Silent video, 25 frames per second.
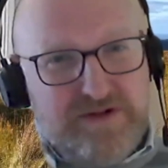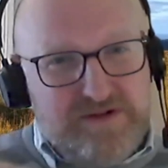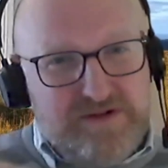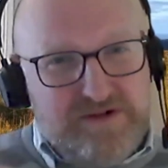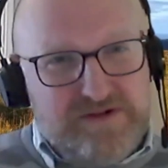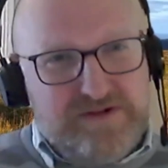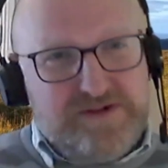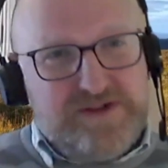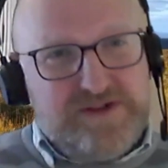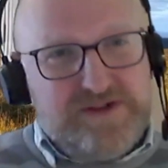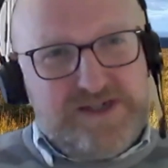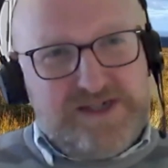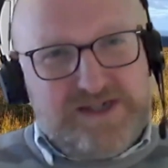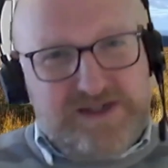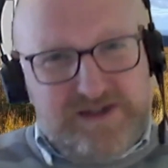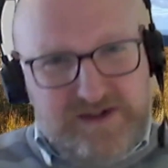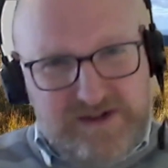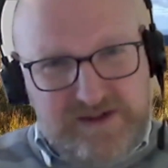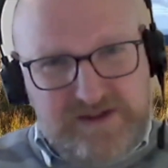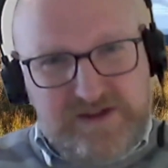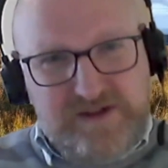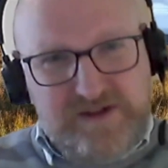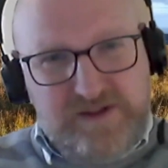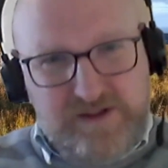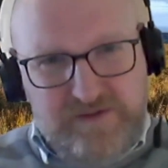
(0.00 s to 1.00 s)
mirrors
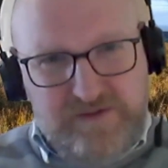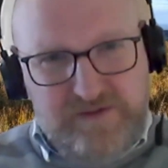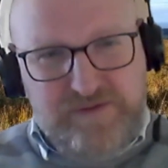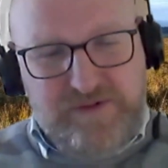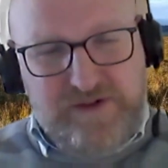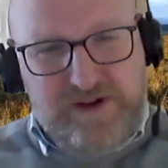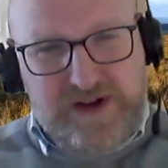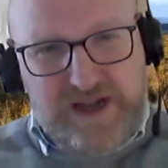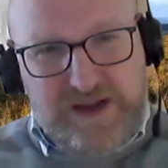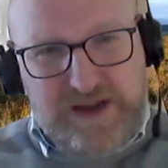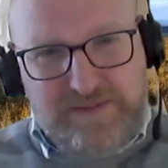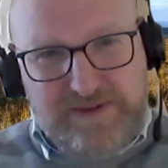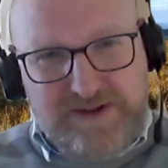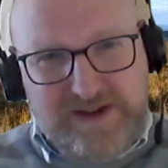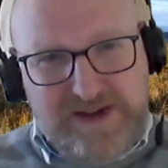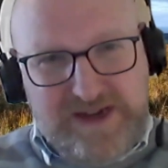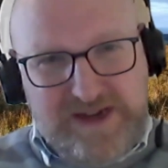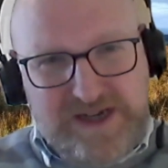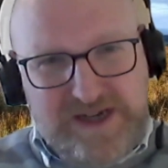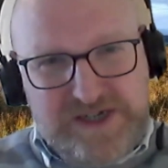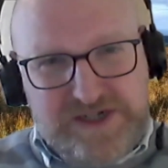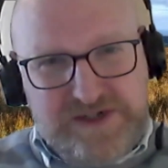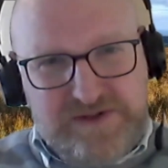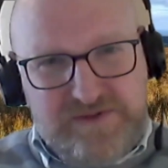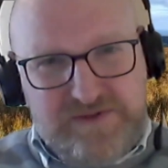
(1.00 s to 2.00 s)
the full
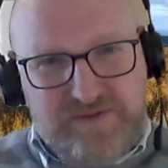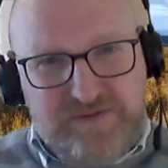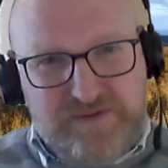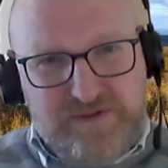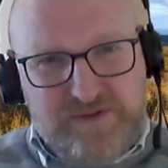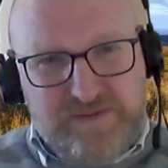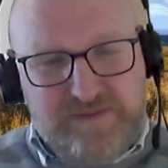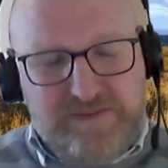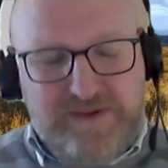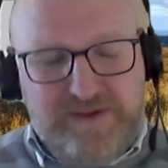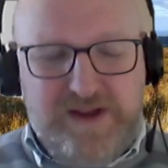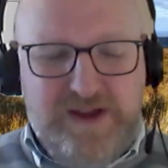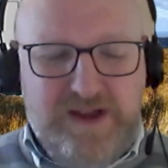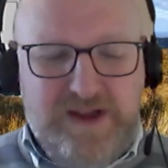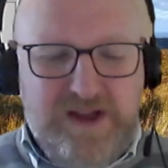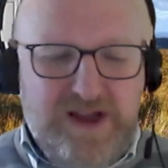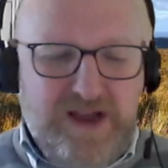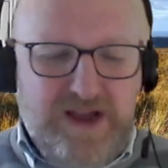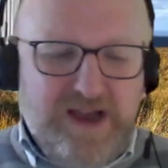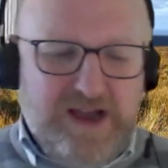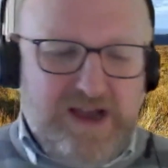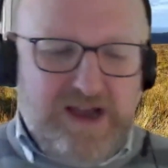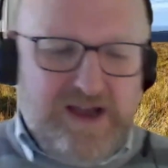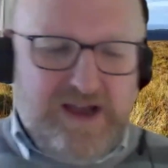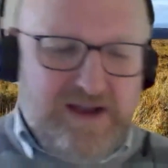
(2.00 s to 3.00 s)
application form,
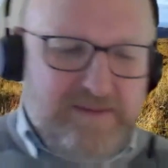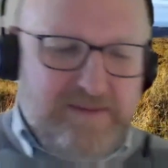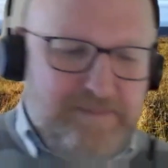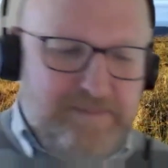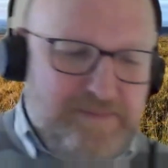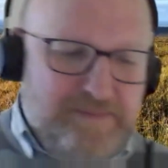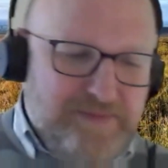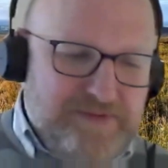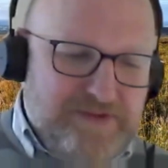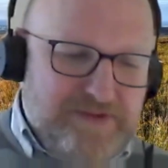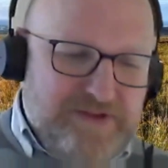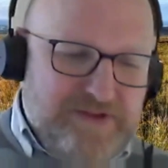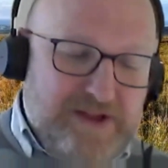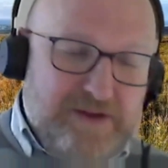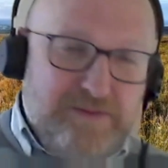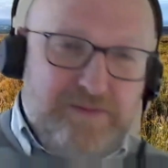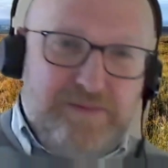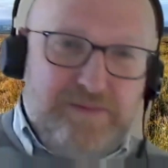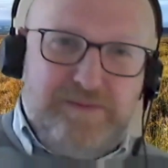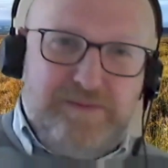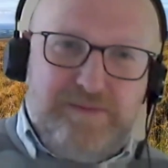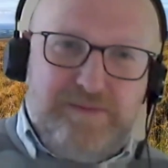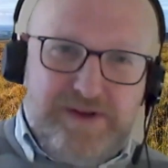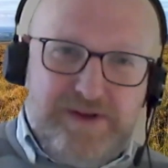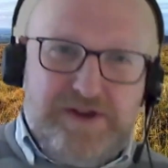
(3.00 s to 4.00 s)
so that
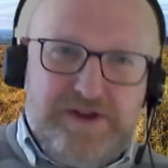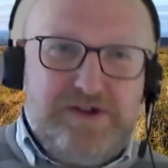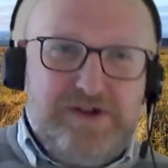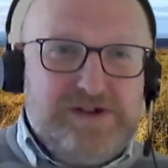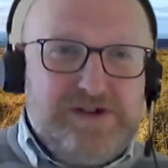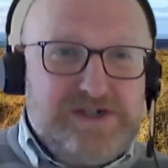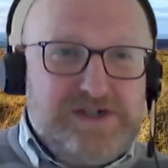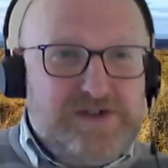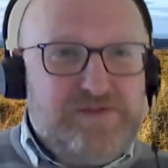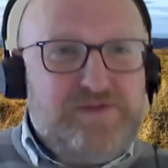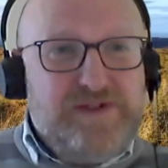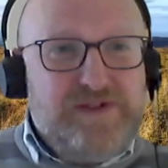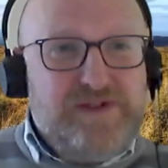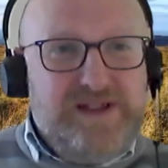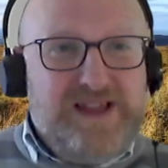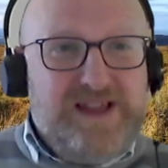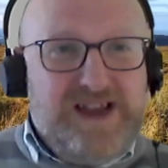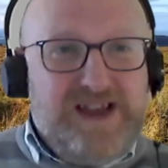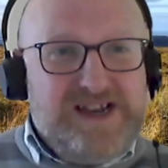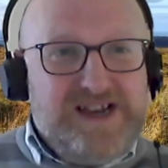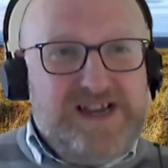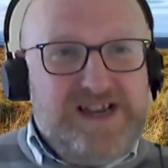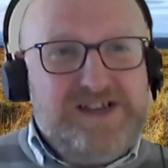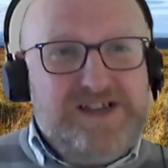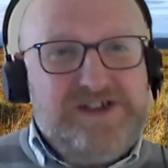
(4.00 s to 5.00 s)
when you go to fill
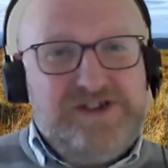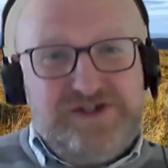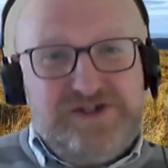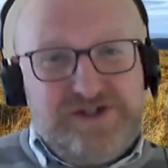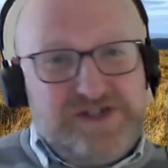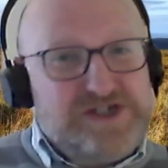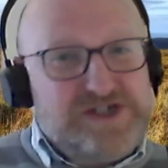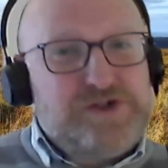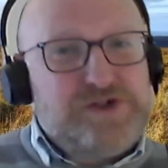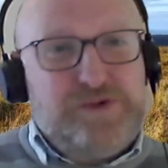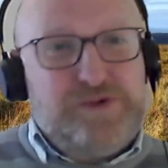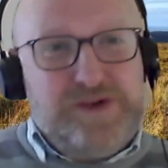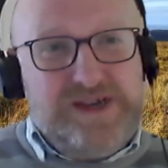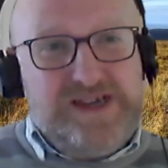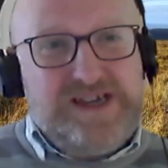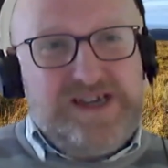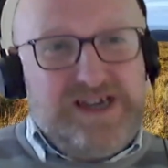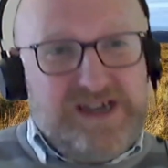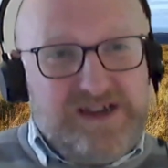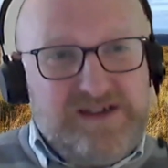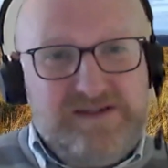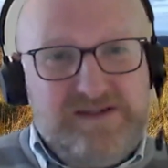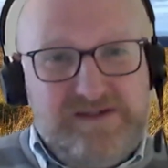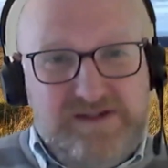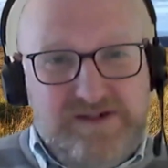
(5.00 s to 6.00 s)
that in, you're just
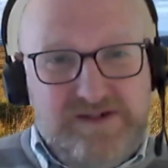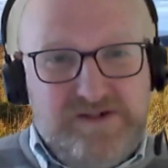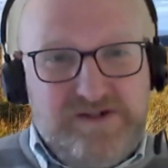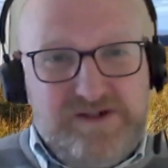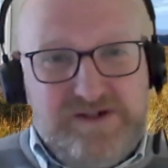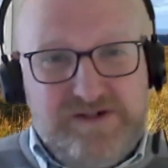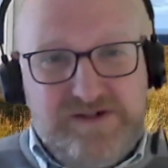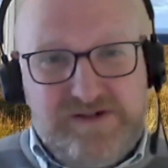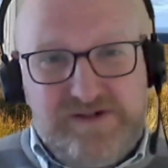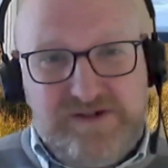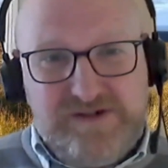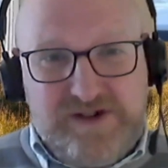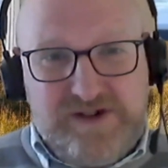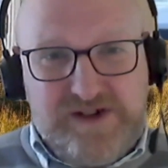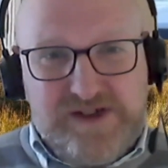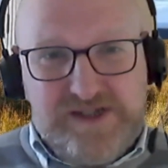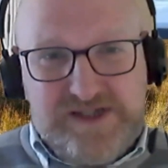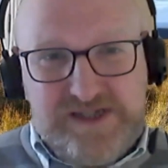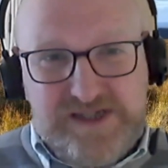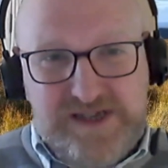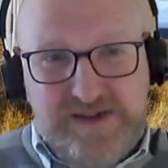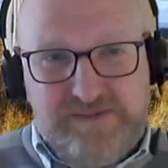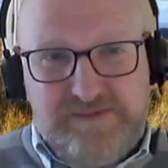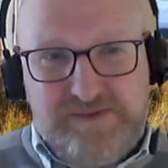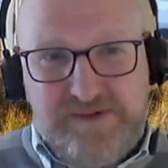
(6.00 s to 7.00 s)
tweaking your
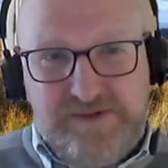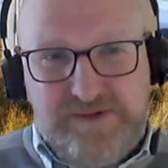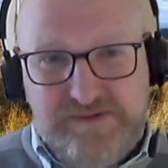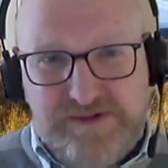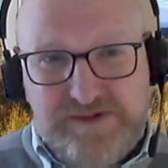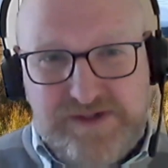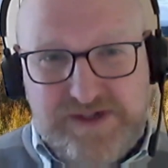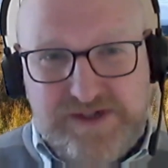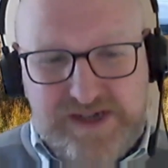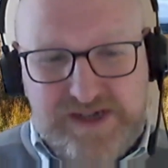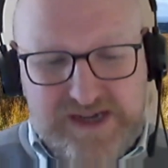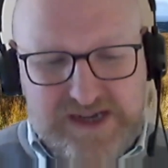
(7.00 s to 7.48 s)
concept note